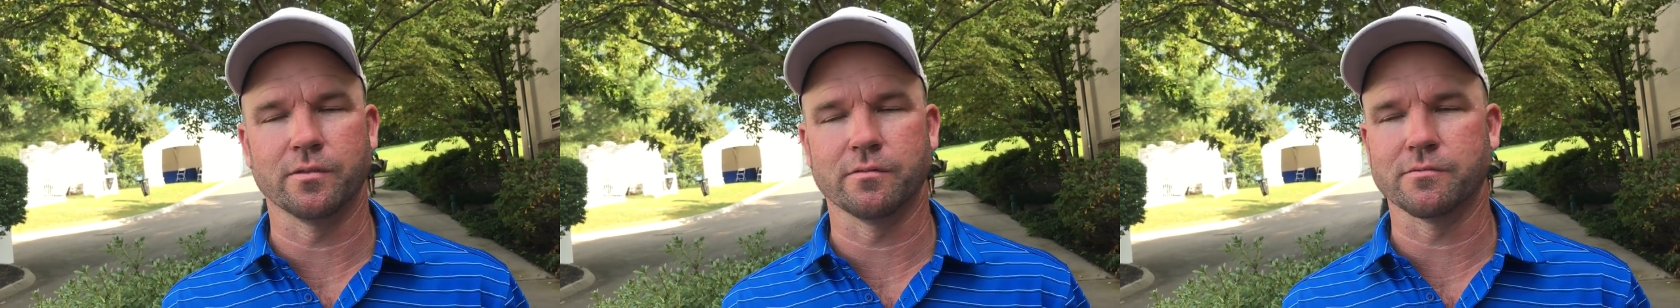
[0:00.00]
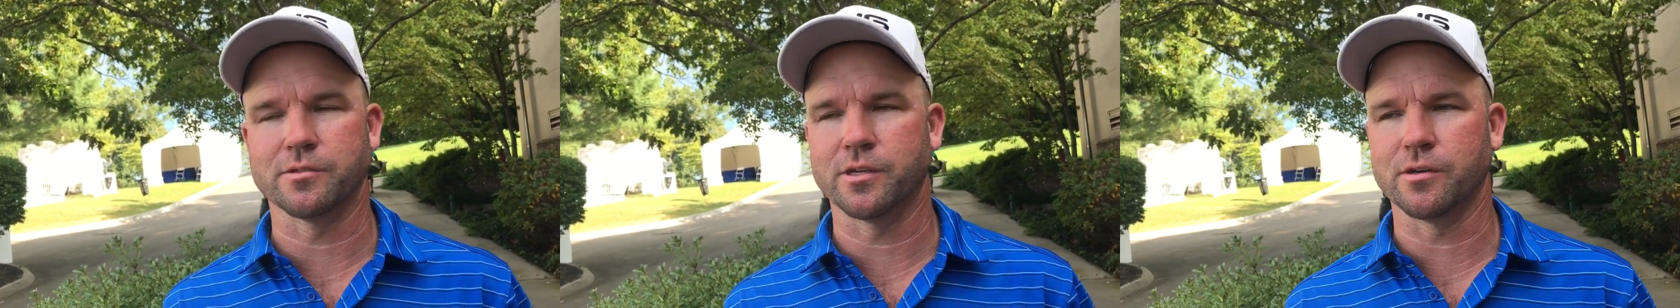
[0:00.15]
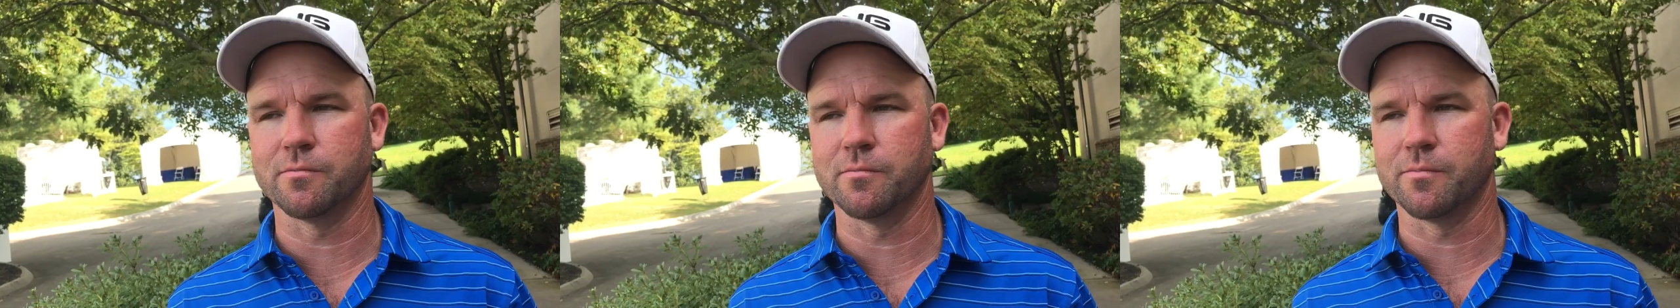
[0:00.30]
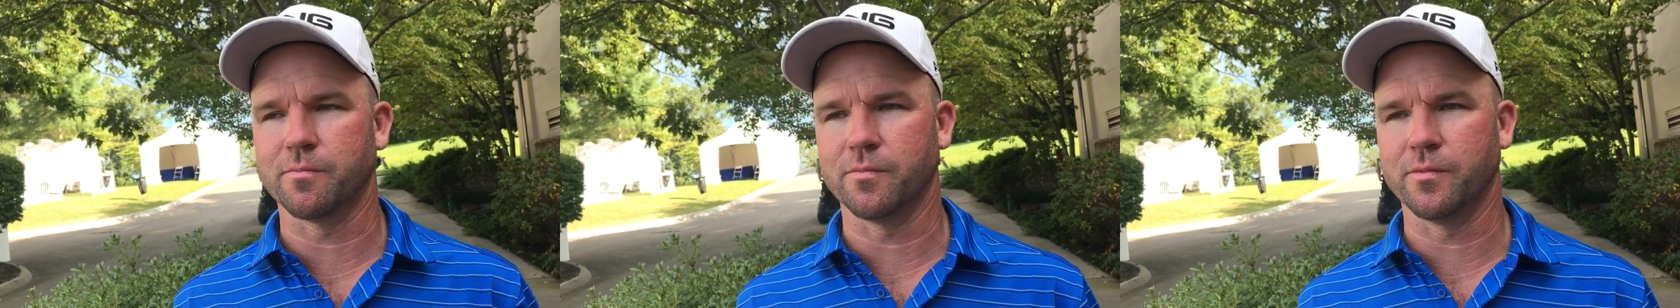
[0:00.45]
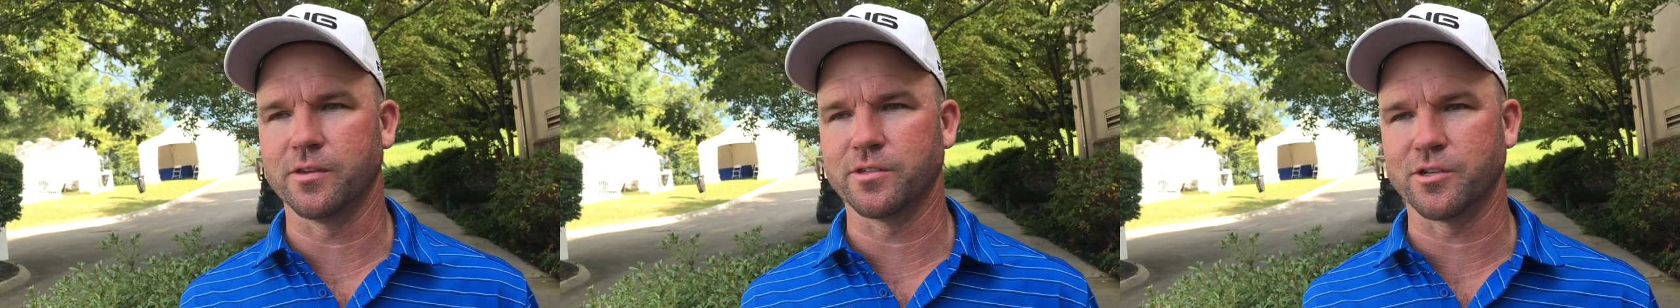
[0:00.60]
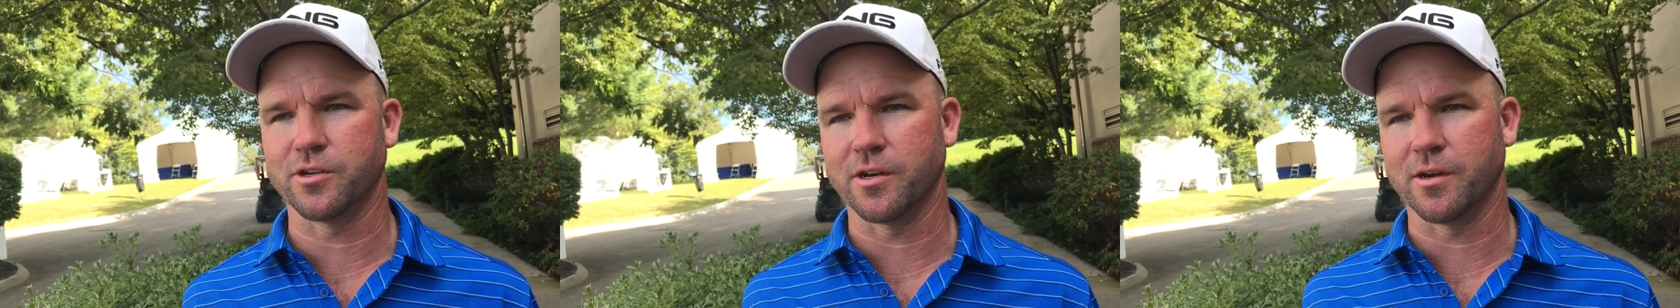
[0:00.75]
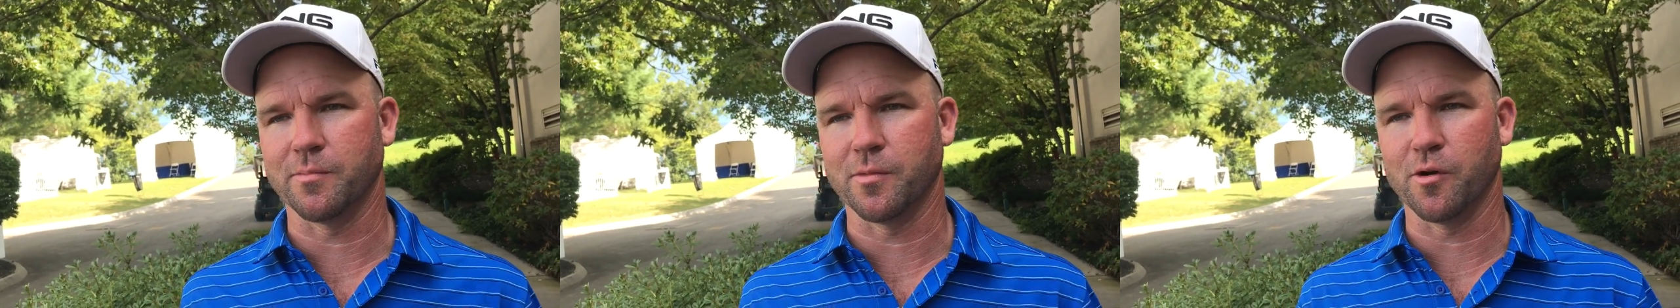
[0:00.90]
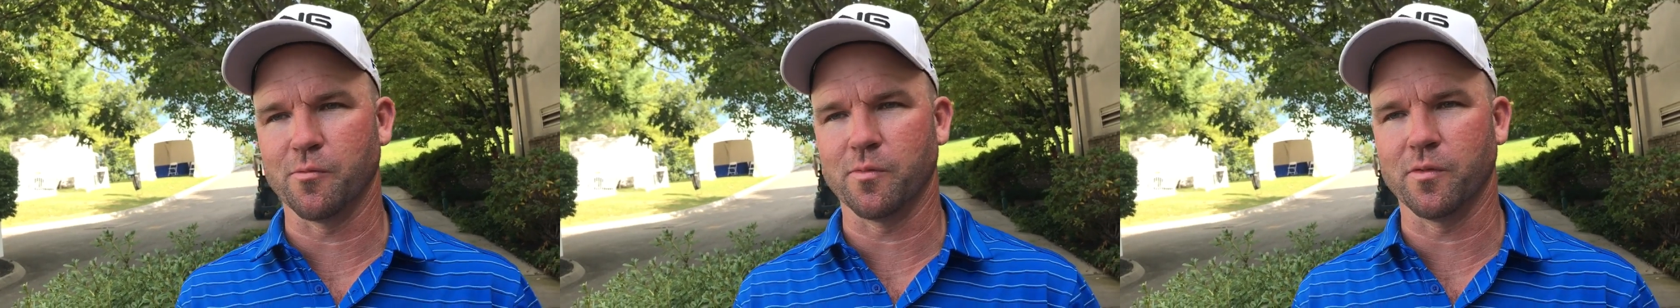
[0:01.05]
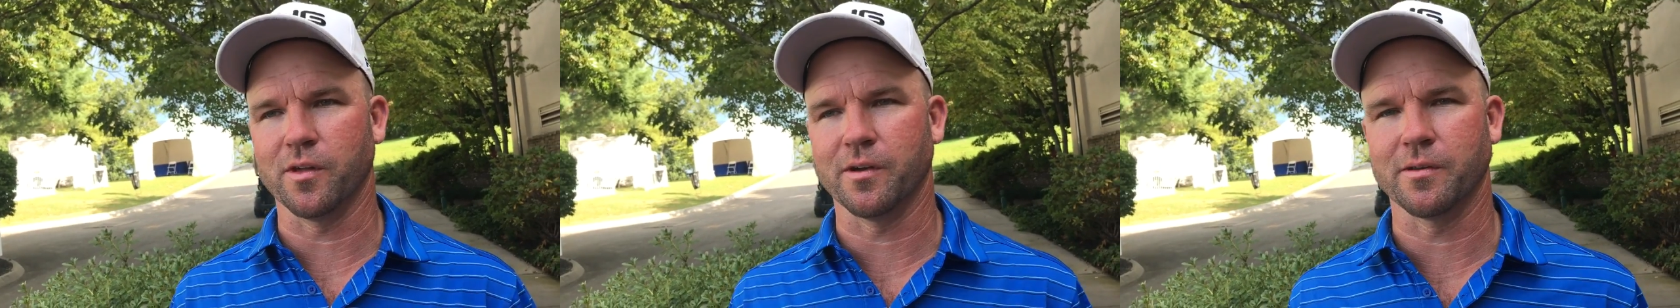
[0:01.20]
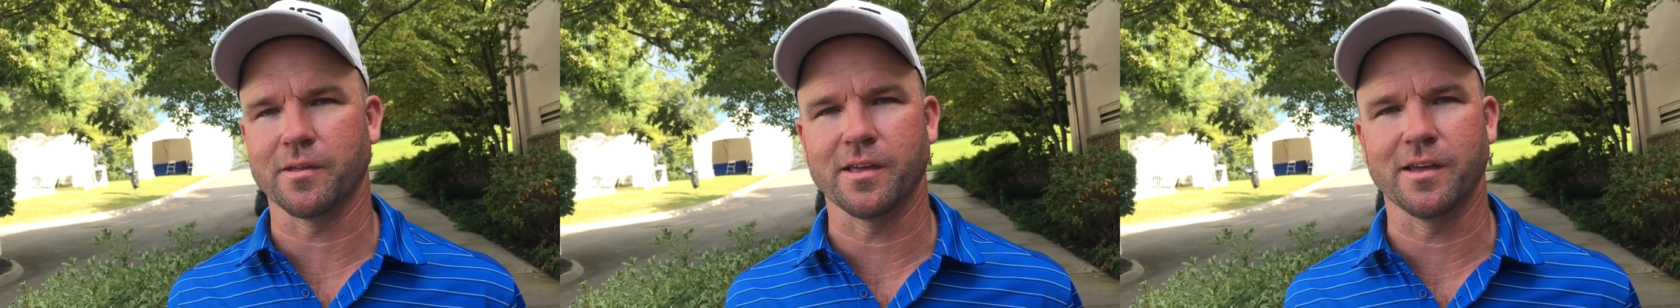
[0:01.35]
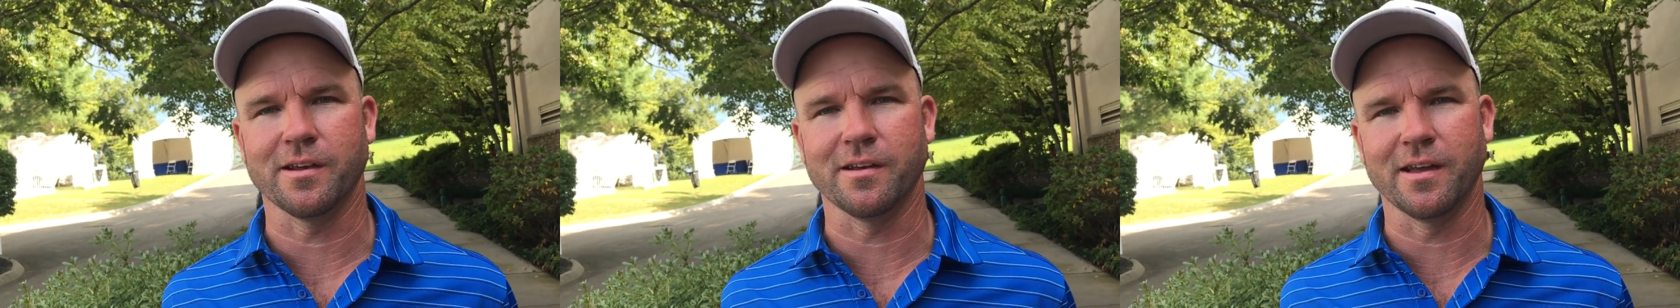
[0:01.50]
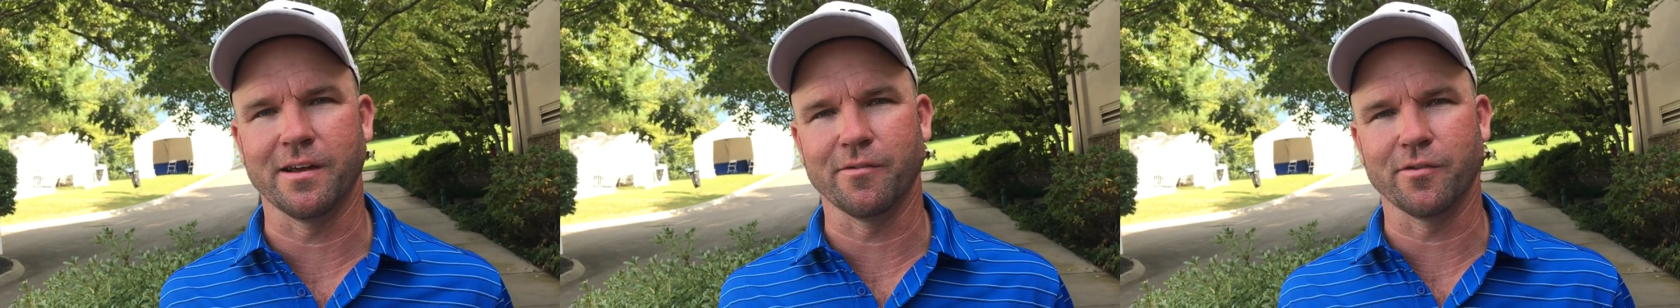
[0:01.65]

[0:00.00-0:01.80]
and so this year I'm hopeful to get